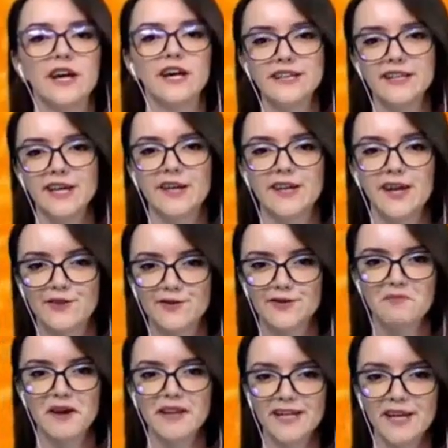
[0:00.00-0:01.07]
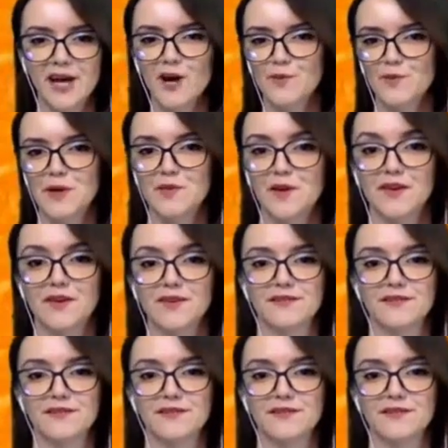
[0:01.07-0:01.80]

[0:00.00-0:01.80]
the idea that many young people